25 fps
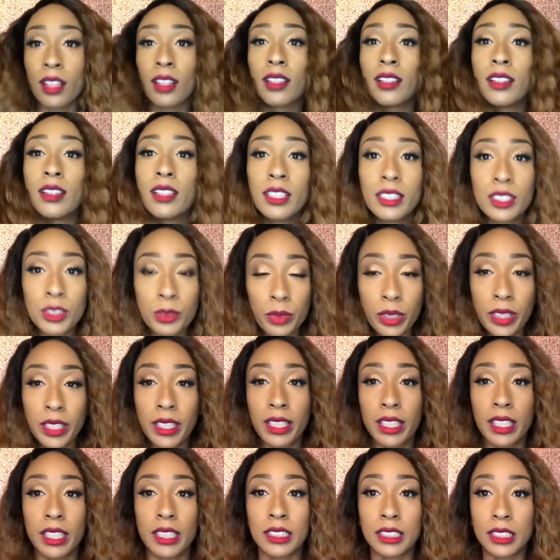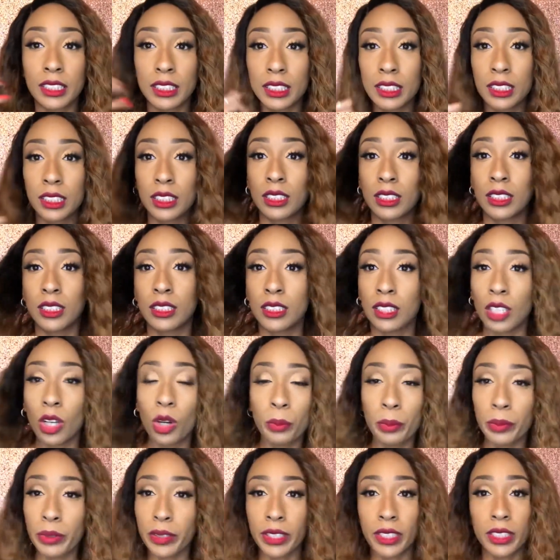this wig is
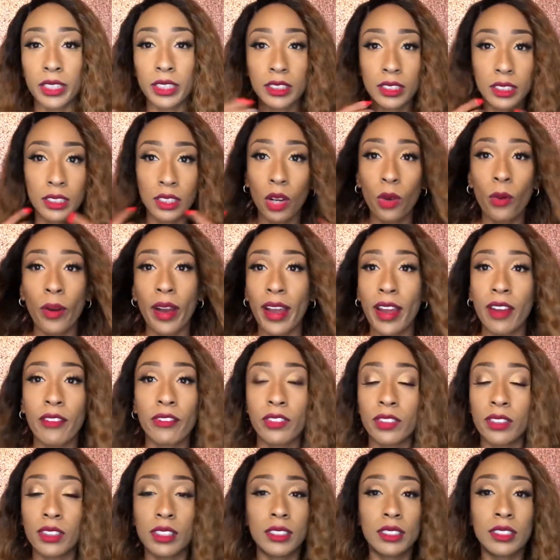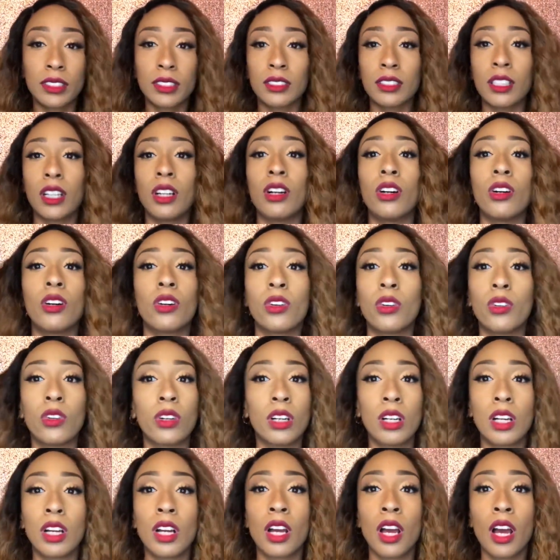so pretty, so effortless. So
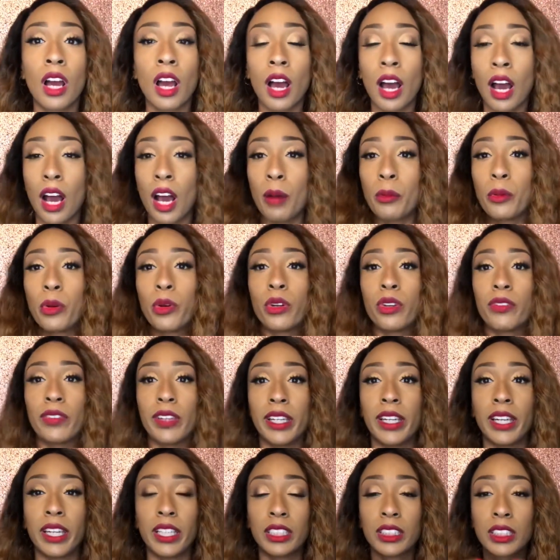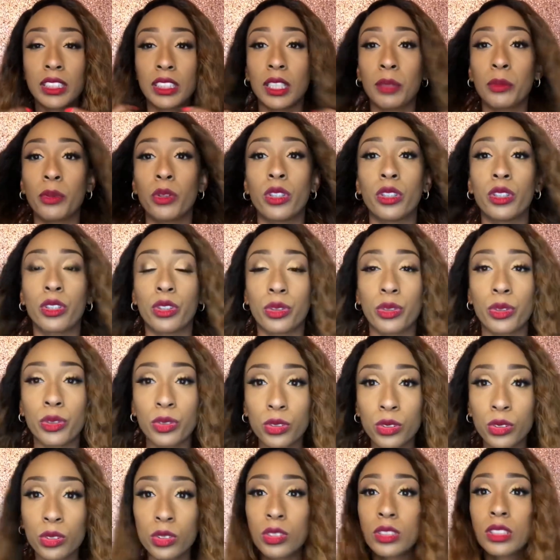I'm going on vacation, I'm going on a
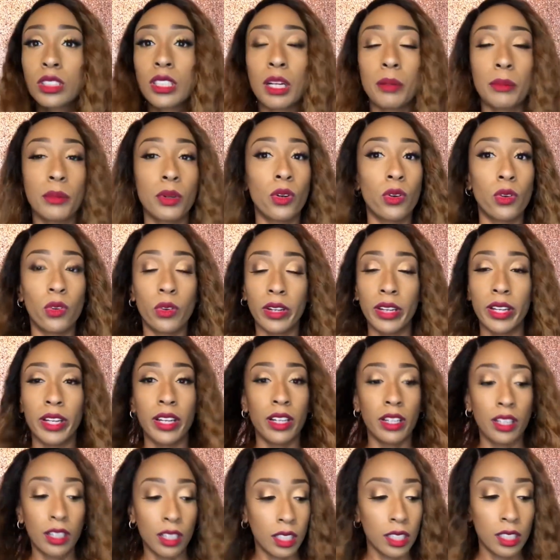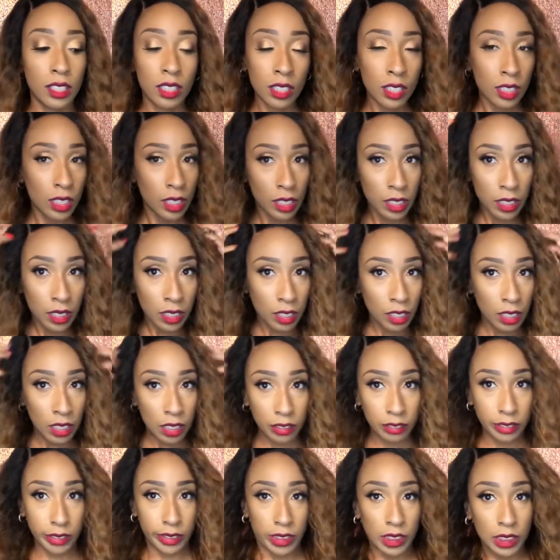cruise, I'm going
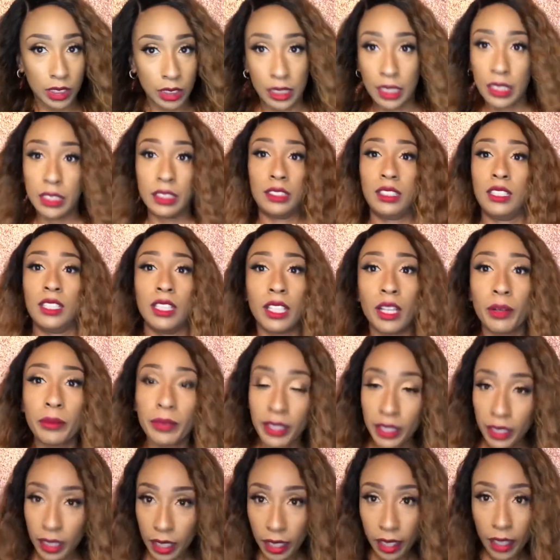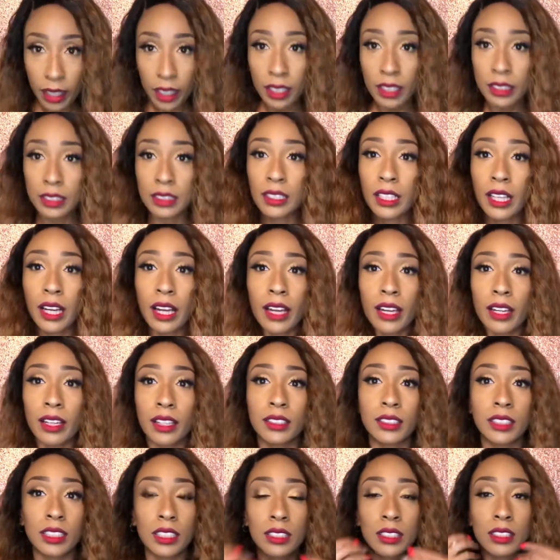Disneyland with the kids,
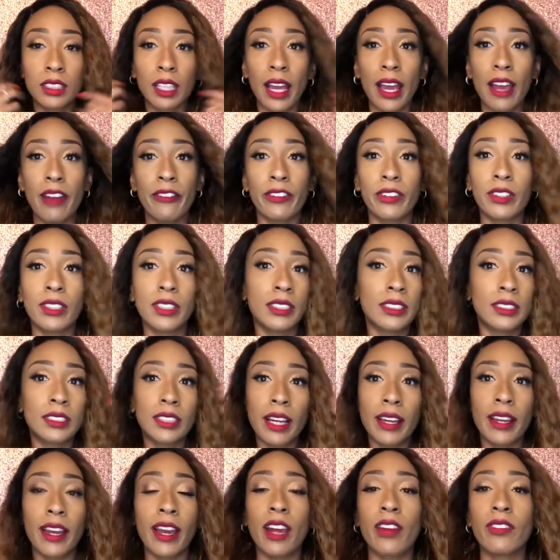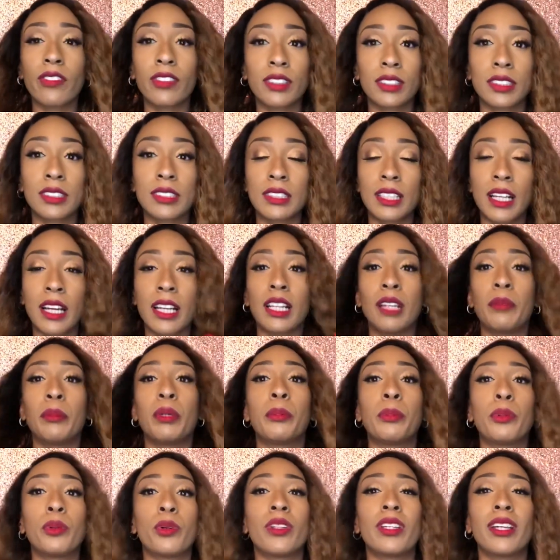like just effortless, like let
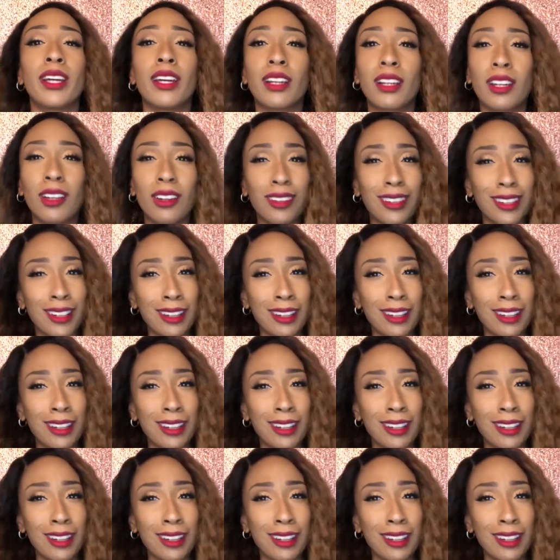me pull that